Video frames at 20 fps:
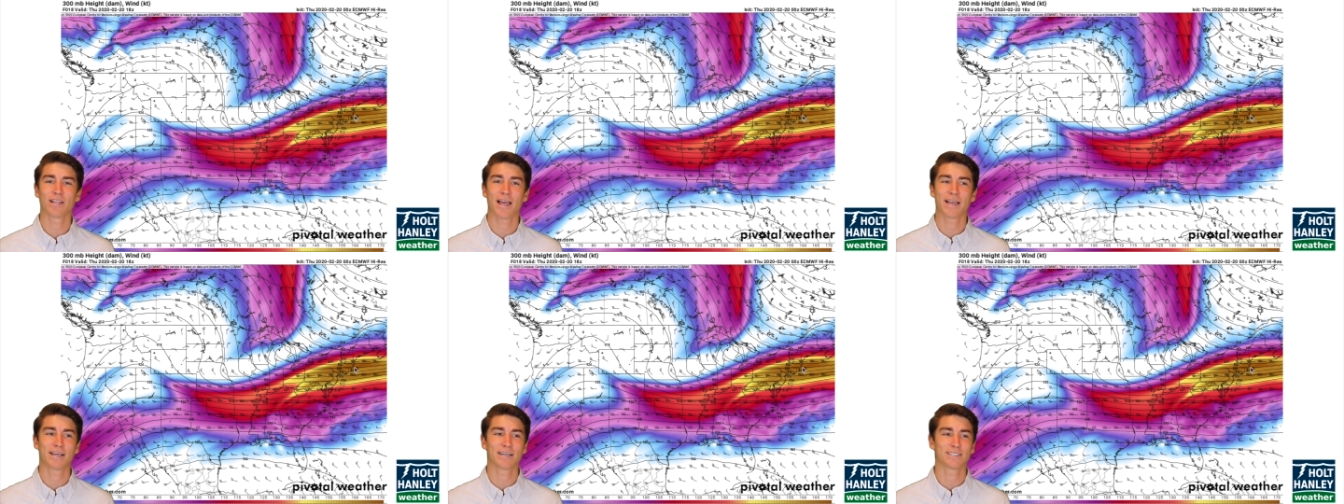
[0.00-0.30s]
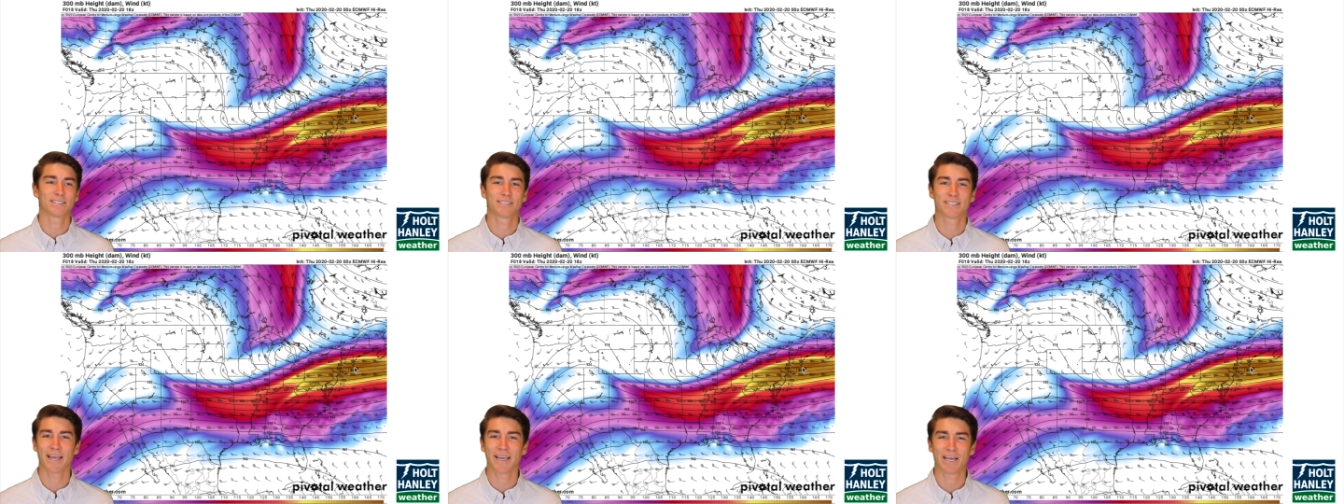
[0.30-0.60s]
like
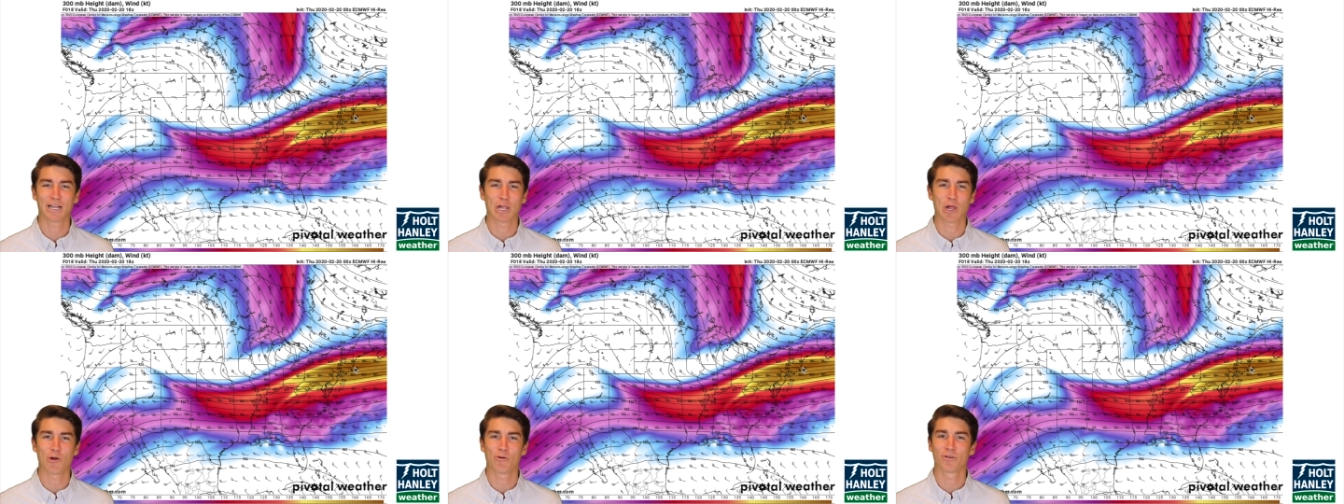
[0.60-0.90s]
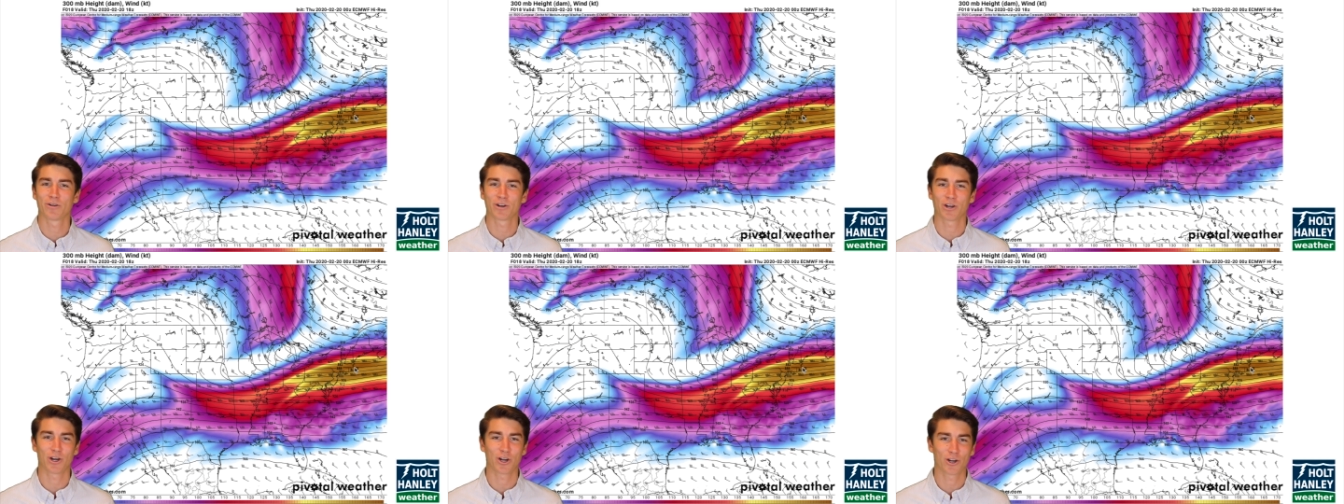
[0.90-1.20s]
a
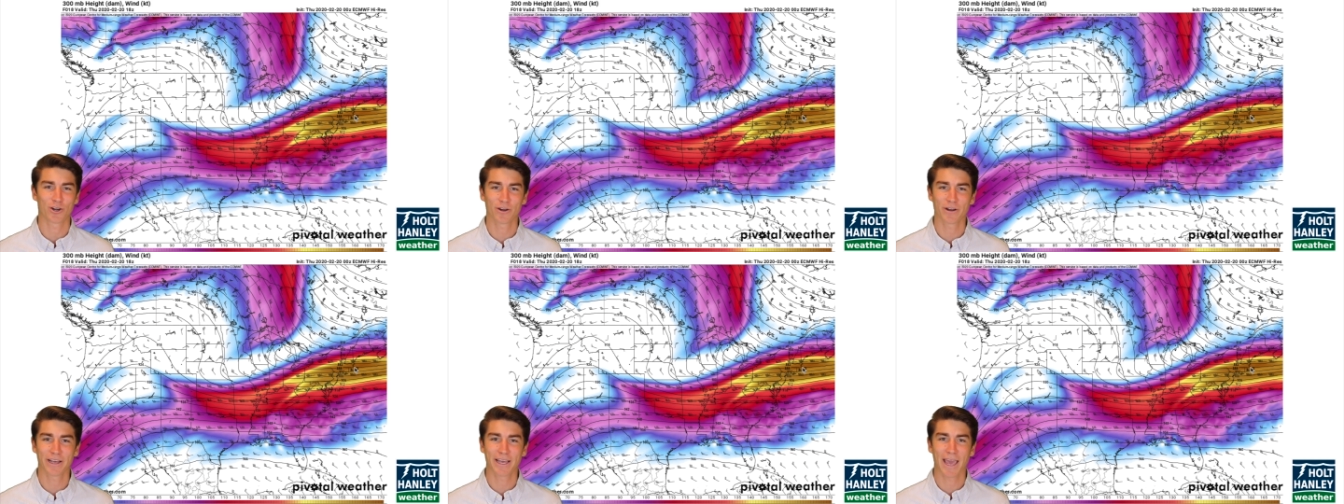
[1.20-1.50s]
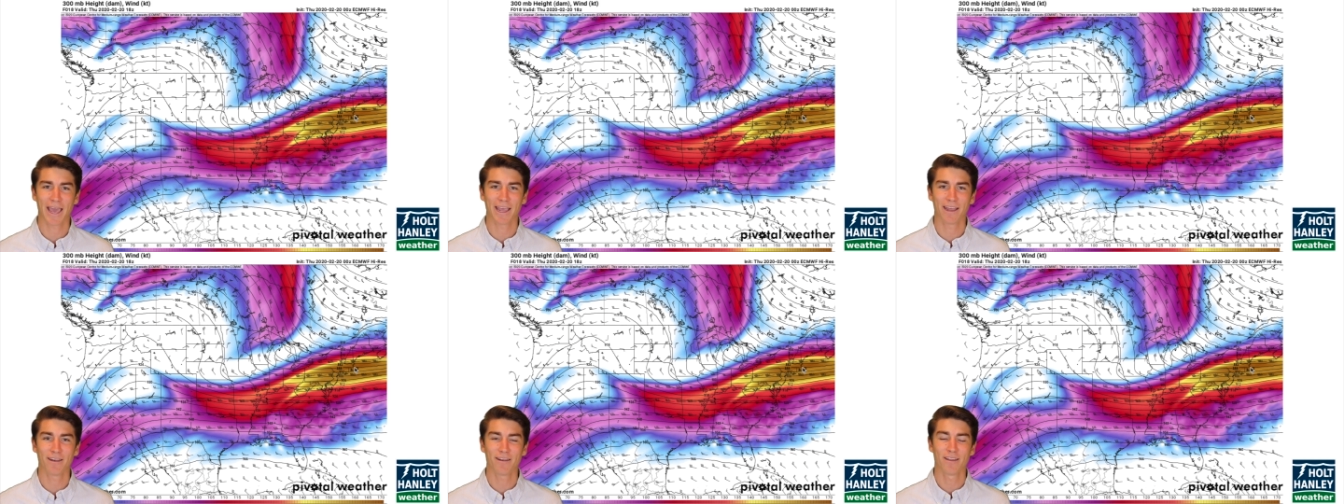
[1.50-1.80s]
cyclone or a
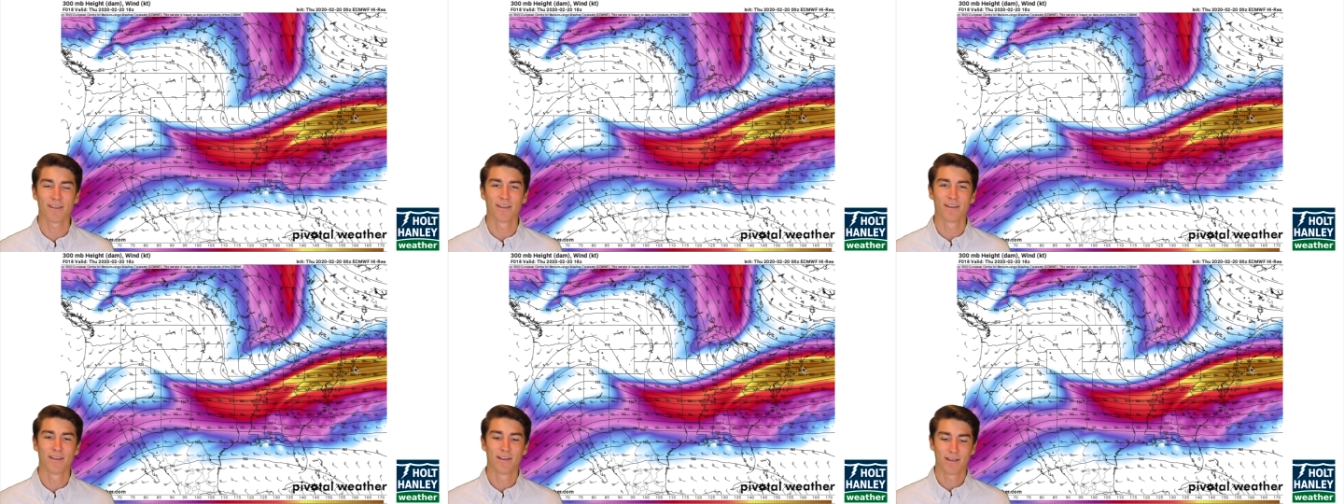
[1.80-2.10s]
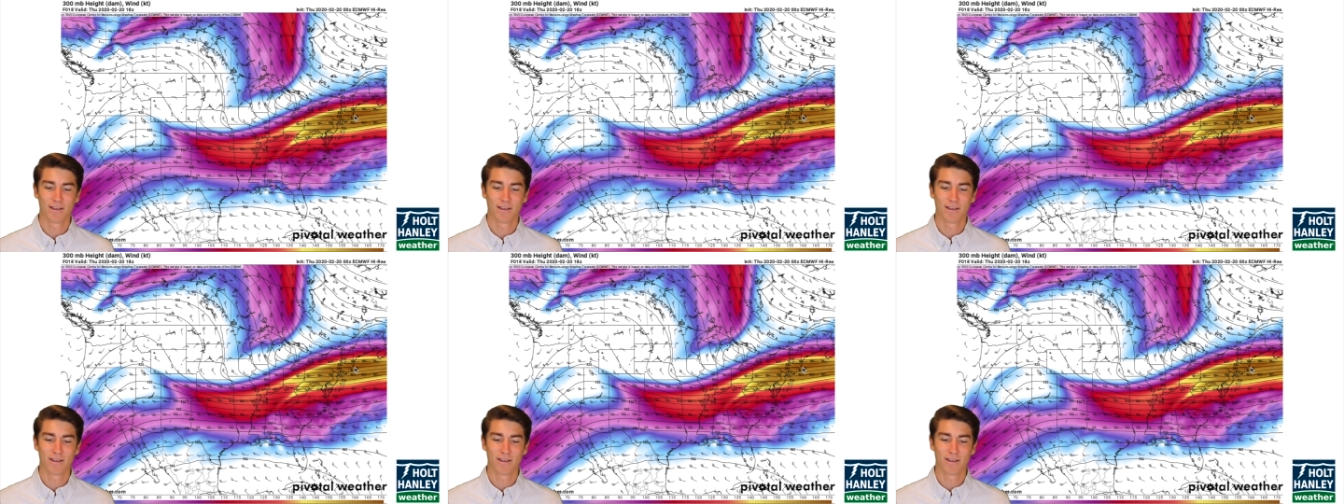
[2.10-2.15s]
hurricane.